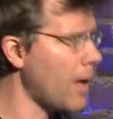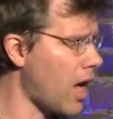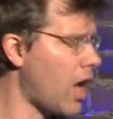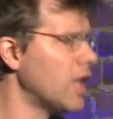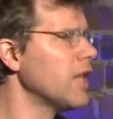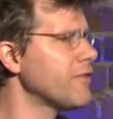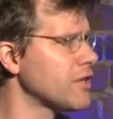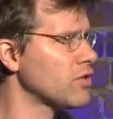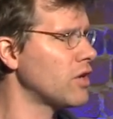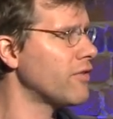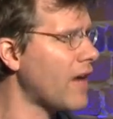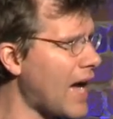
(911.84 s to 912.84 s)
all of the
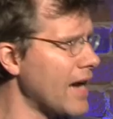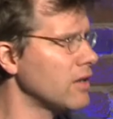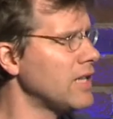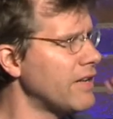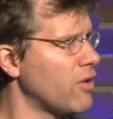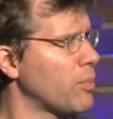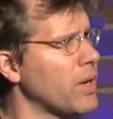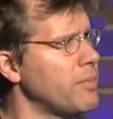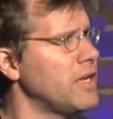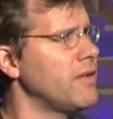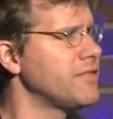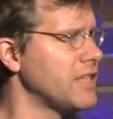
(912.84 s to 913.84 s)
sort of higher level
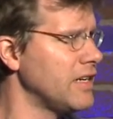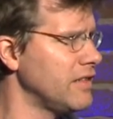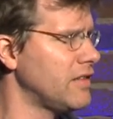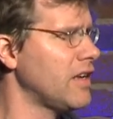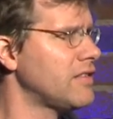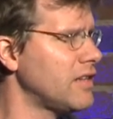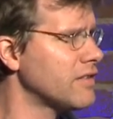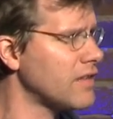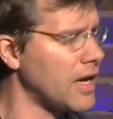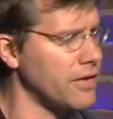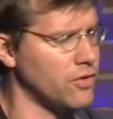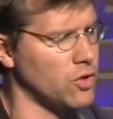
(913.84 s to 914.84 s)
primitives that exist
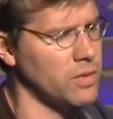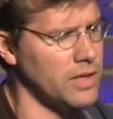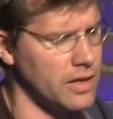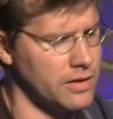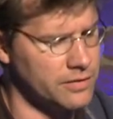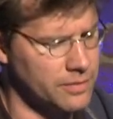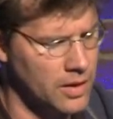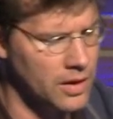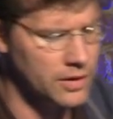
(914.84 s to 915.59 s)
inside of Kubernetes.